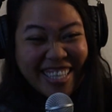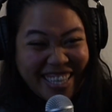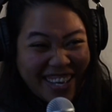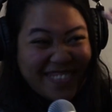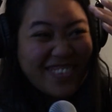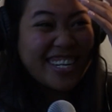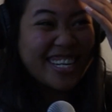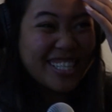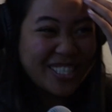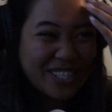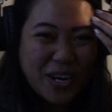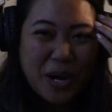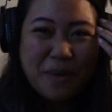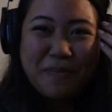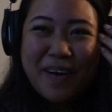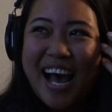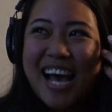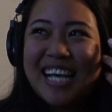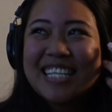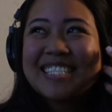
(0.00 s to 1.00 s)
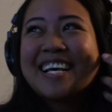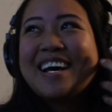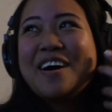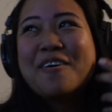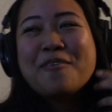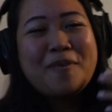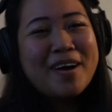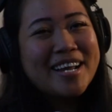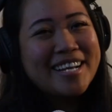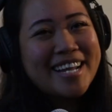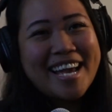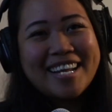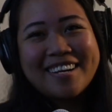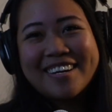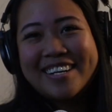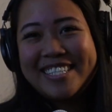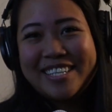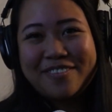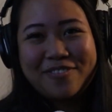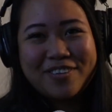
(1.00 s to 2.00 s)
We lived on a tour bus,
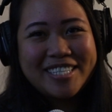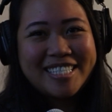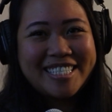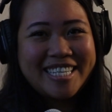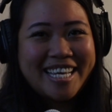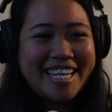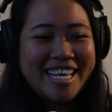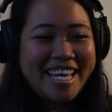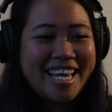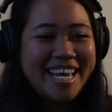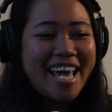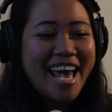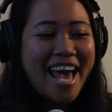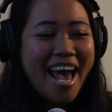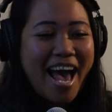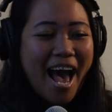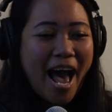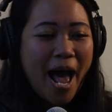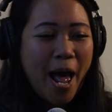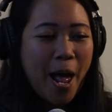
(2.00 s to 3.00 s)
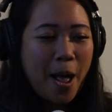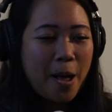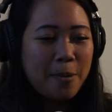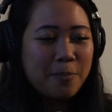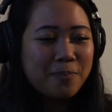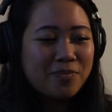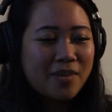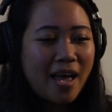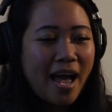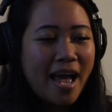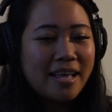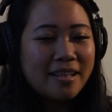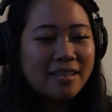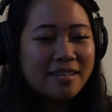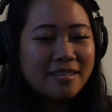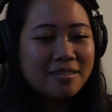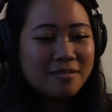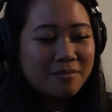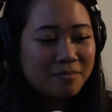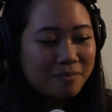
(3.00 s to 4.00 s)
one-nighter, different city.
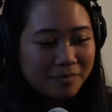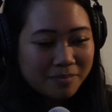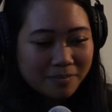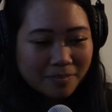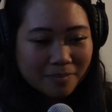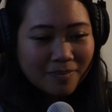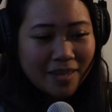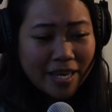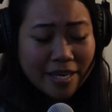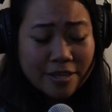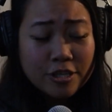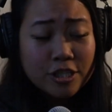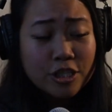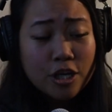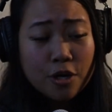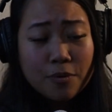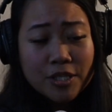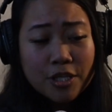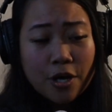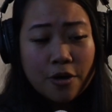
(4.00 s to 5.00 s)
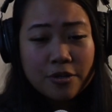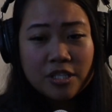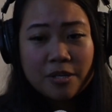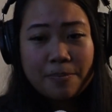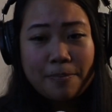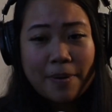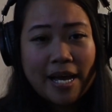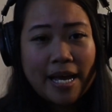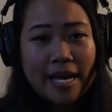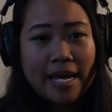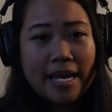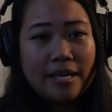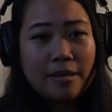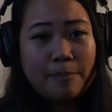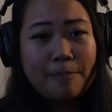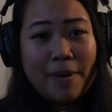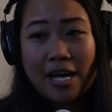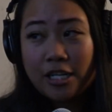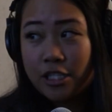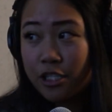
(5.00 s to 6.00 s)
The show was hosted by
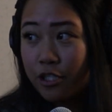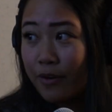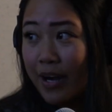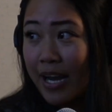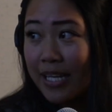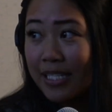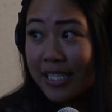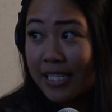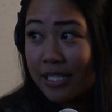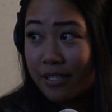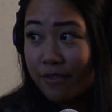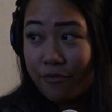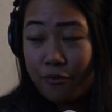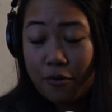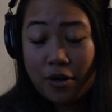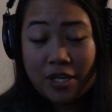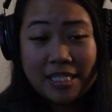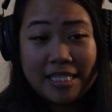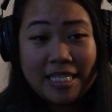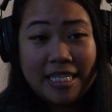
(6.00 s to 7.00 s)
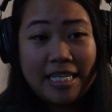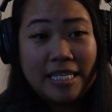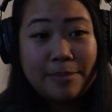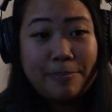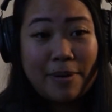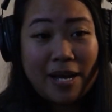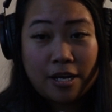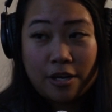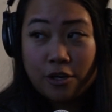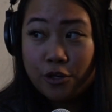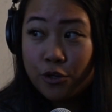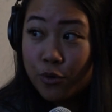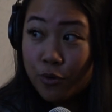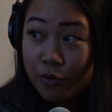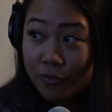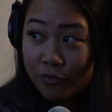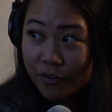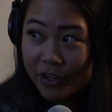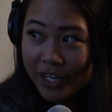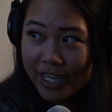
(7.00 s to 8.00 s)
Bachelorette Season 14, Becca
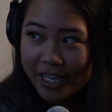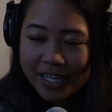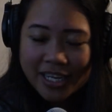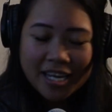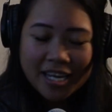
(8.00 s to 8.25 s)
Kufrin.